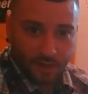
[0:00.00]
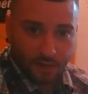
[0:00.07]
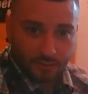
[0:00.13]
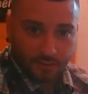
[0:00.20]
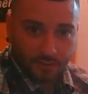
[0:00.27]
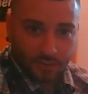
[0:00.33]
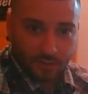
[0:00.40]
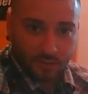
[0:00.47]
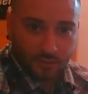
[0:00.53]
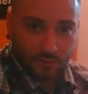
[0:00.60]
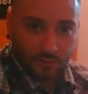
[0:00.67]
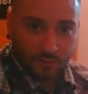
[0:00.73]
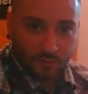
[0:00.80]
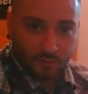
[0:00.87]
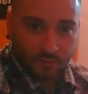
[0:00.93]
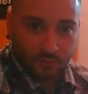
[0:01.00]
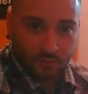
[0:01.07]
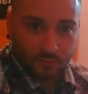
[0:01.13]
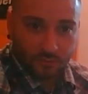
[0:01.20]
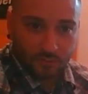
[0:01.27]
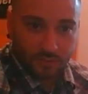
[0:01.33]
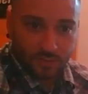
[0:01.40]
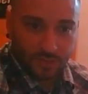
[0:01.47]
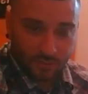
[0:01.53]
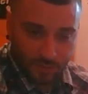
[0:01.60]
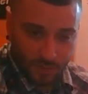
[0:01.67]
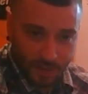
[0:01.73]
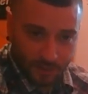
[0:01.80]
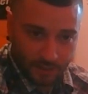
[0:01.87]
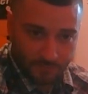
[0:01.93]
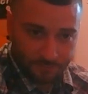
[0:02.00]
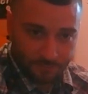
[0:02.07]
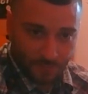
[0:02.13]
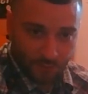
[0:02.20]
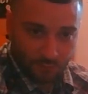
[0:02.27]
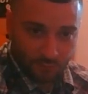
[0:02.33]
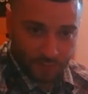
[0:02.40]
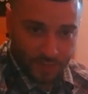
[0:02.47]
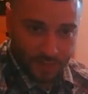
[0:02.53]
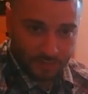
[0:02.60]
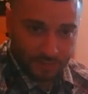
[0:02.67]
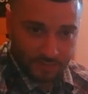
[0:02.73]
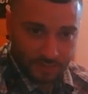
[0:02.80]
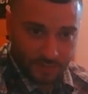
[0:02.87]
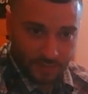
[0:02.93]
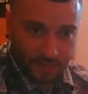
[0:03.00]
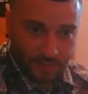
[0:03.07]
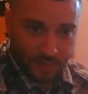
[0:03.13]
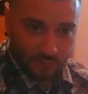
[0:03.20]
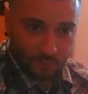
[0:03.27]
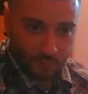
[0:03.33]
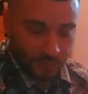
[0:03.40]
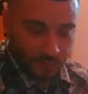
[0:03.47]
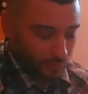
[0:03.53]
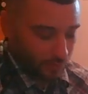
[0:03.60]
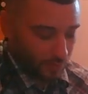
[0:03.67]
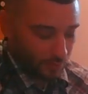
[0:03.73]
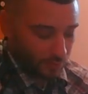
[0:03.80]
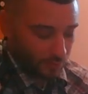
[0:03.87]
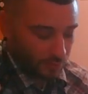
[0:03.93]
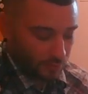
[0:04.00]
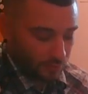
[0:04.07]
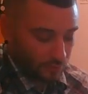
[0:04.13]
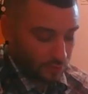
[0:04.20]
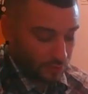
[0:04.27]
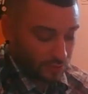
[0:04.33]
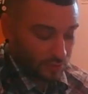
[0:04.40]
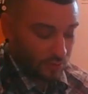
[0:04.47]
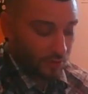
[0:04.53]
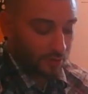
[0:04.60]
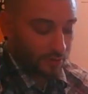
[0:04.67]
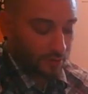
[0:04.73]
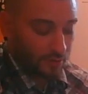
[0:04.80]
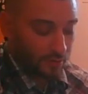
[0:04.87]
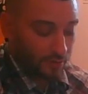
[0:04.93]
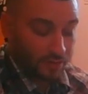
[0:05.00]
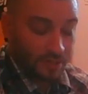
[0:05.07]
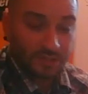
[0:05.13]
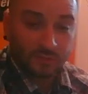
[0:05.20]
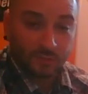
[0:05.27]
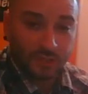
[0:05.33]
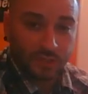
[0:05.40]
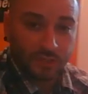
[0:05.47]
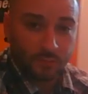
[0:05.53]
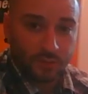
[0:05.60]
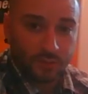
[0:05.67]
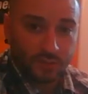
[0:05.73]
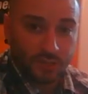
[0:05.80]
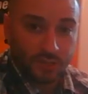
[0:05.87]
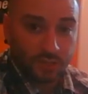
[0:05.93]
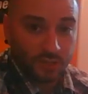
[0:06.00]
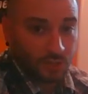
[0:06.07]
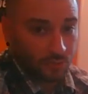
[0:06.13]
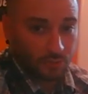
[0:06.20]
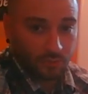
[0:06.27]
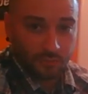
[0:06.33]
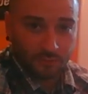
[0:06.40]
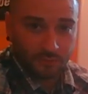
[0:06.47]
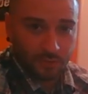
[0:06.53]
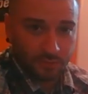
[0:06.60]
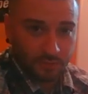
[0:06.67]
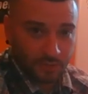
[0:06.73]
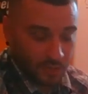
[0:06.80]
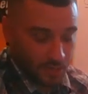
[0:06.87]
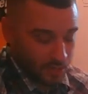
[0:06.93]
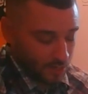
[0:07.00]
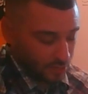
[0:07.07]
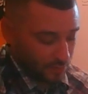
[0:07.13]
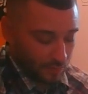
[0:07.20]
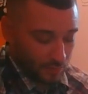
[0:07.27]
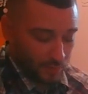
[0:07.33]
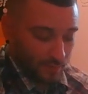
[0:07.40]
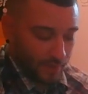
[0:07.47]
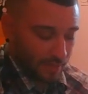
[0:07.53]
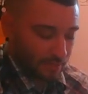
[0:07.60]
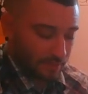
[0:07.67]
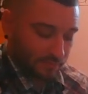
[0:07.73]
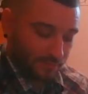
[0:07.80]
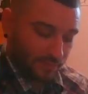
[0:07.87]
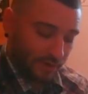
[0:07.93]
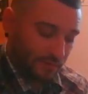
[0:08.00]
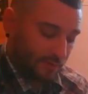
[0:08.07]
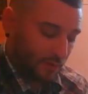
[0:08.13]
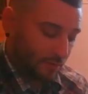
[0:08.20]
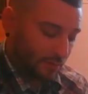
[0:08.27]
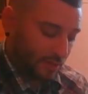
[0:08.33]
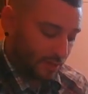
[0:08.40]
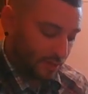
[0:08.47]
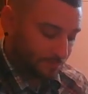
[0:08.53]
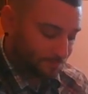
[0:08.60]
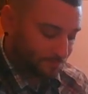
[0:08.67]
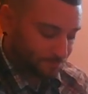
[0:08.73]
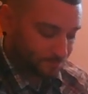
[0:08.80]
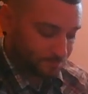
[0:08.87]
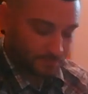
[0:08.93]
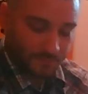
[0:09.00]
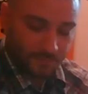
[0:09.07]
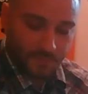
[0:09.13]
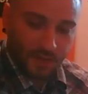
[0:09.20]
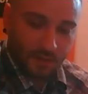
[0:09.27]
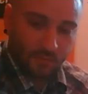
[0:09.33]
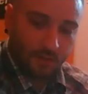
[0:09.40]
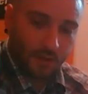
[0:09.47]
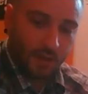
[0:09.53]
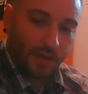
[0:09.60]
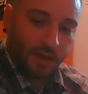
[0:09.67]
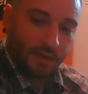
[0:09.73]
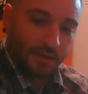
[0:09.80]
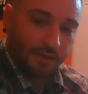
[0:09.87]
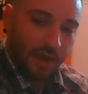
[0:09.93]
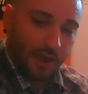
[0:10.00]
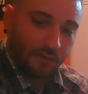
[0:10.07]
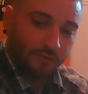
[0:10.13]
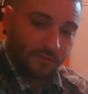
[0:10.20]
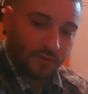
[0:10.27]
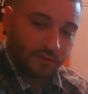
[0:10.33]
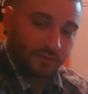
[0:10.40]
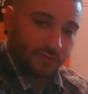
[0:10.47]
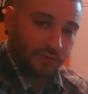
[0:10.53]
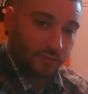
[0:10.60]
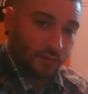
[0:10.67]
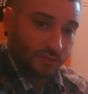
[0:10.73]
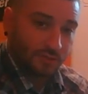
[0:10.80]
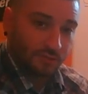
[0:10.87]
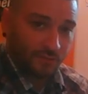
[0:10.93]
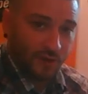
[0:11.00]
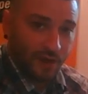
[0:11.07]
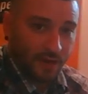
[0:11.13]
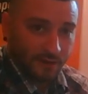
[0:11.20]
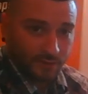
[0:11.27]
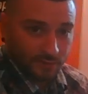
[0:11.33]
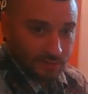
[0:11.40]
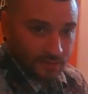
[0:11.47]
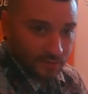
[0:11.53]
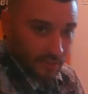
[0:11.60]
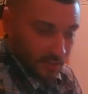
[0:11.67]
So sit back, relax, and we are going to start this week with just Q3 review. So we're going back to the very, very beginning, and our first unit was radicals.